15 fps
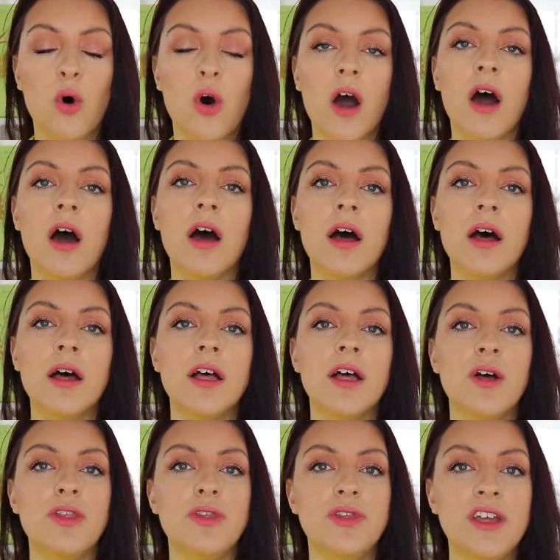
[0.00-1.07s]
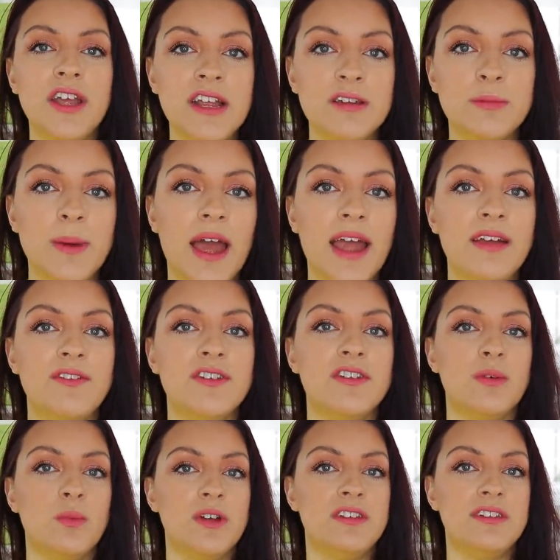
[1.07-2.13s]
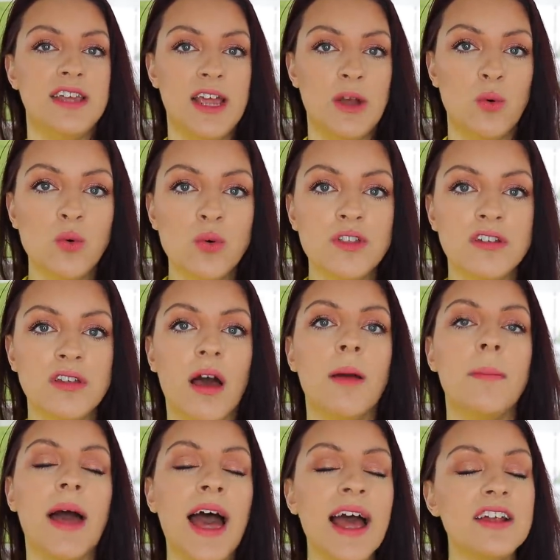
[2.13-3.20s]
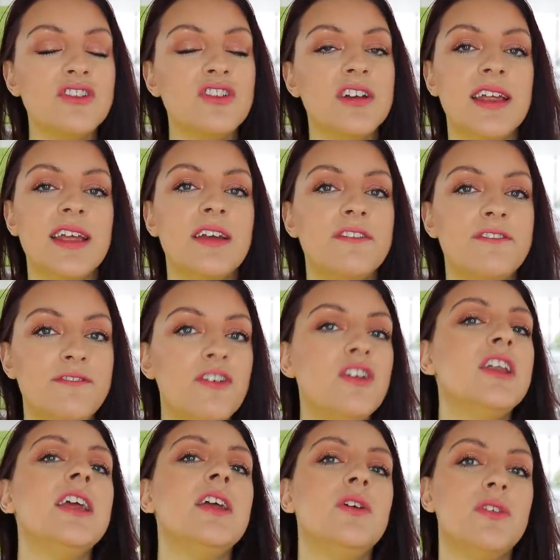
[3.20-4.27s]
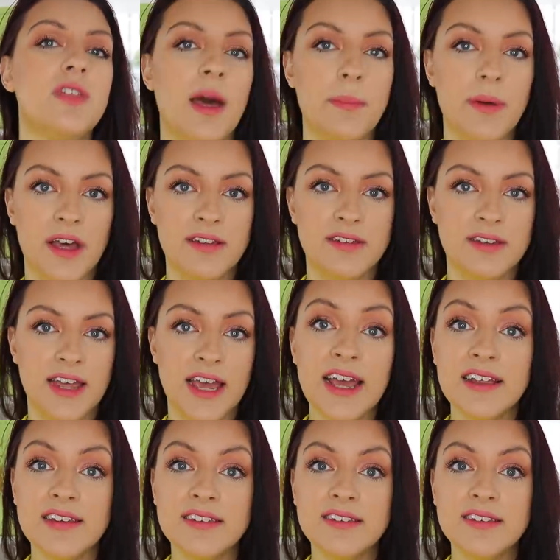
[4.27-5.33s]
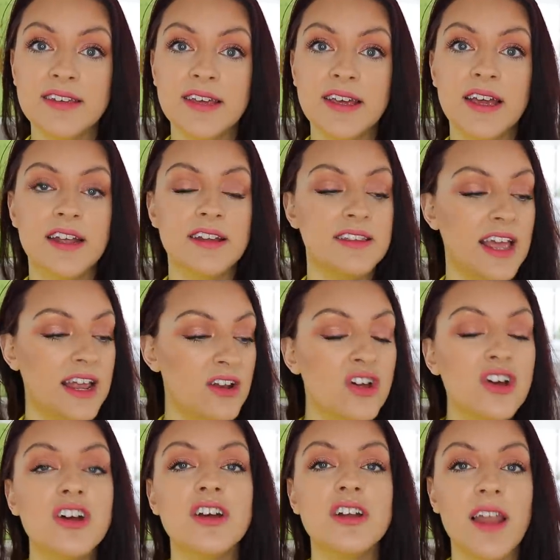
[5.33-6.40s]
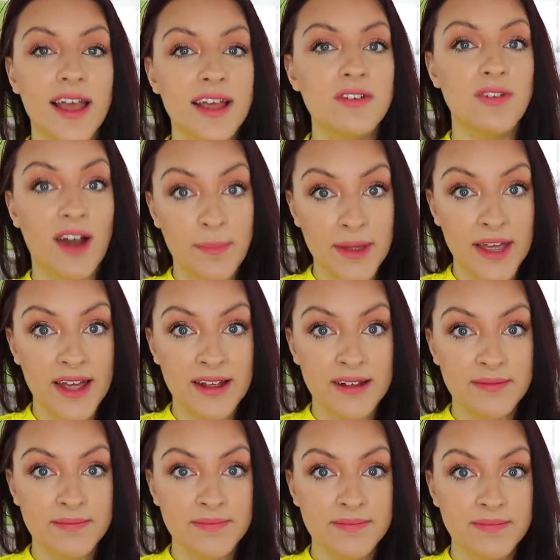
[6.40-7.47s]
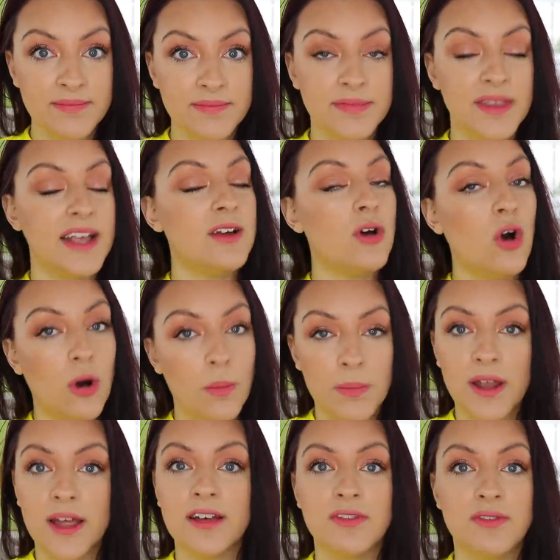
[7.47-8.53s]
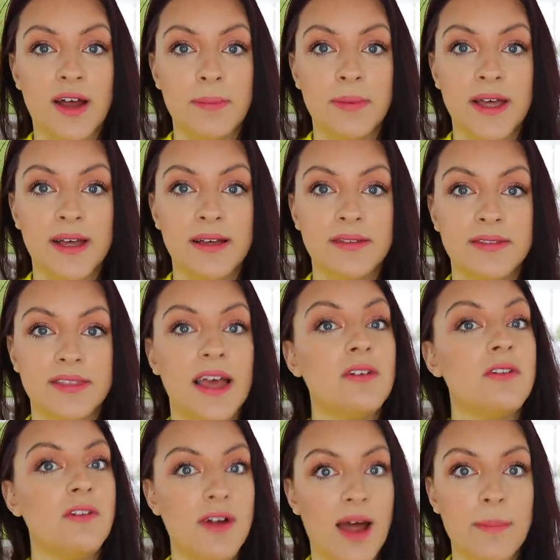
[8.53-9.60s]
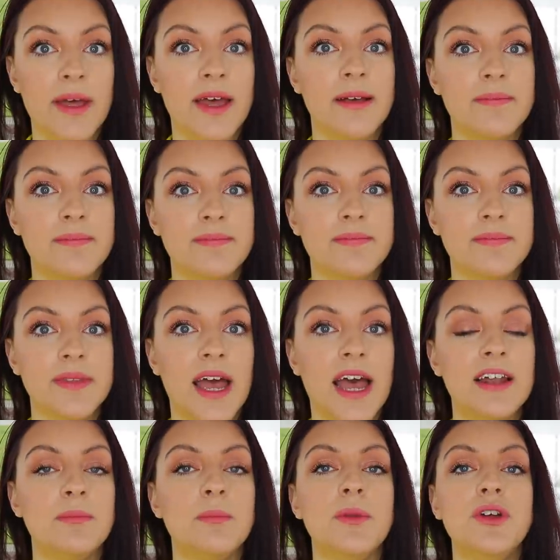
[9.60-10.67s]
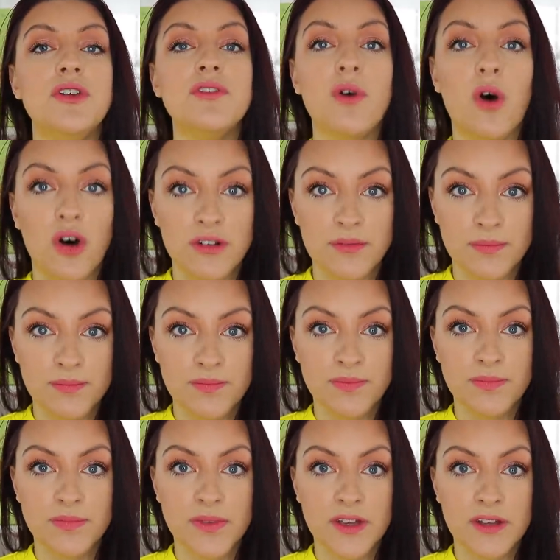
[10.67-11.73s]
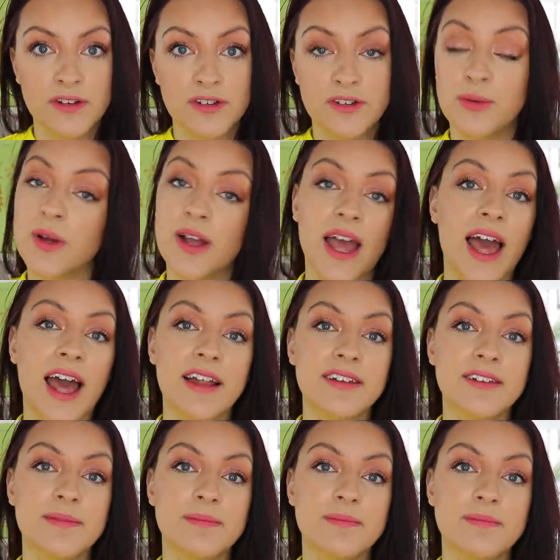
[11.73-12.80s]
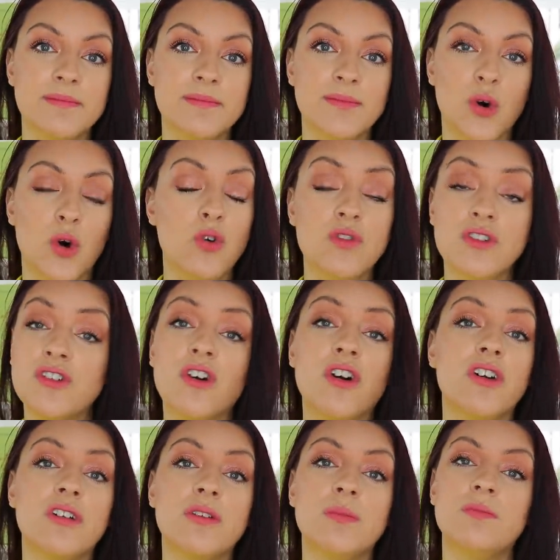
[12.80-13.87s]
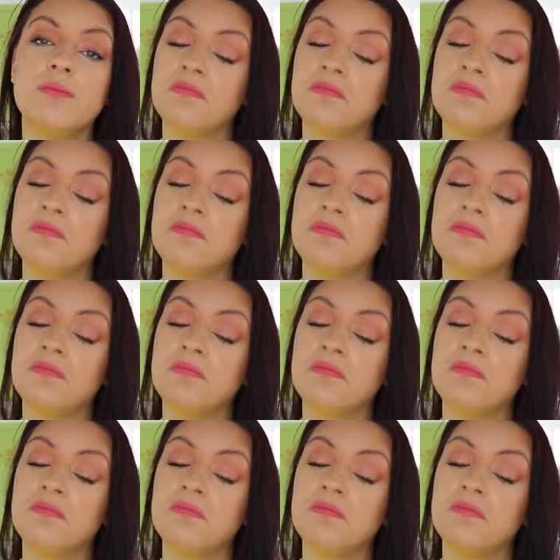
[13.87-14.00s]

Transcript: or are these behaviours that we're seeing all the time actually fully who that person is? They look like a rabbit, they hop like a rabbit, they're a rabbit. And move on to a cat or a dog.